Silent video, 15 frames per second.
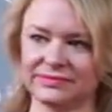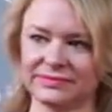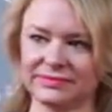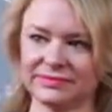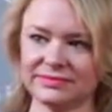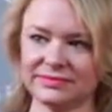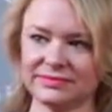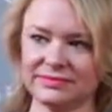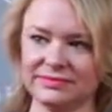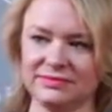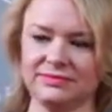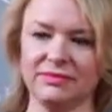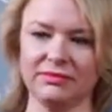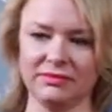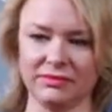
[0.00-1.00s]

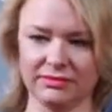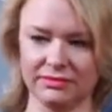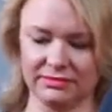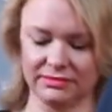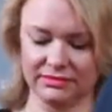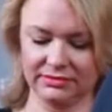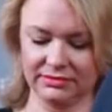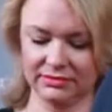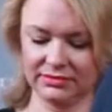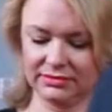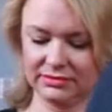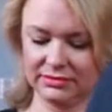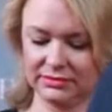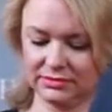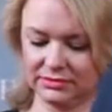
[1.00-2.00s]

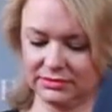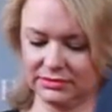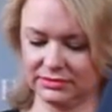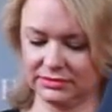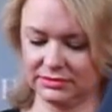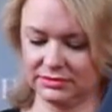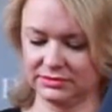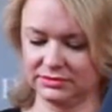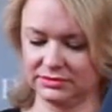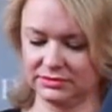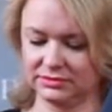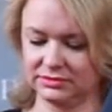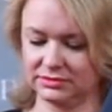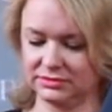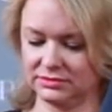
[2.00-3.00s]

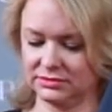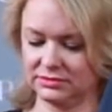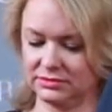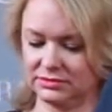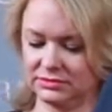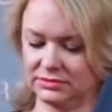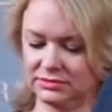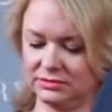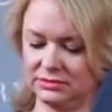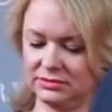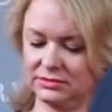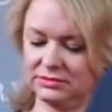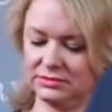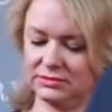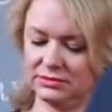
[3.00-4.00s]

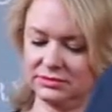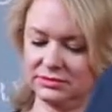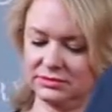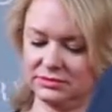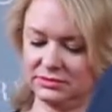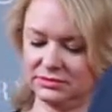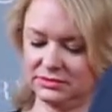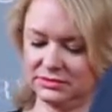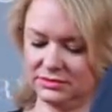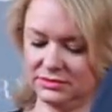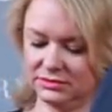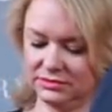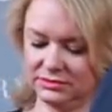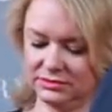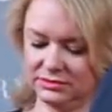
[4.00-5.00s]

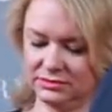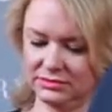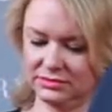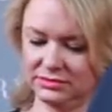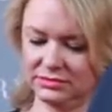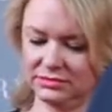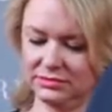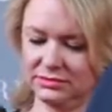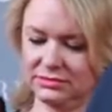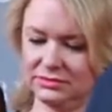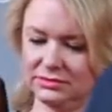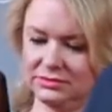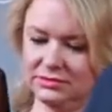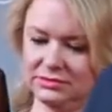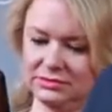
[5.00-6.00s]

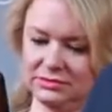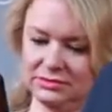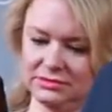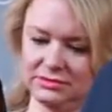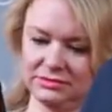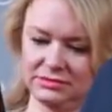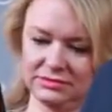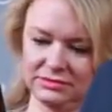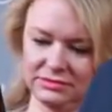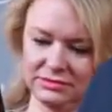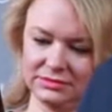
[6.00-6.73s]
[no speech]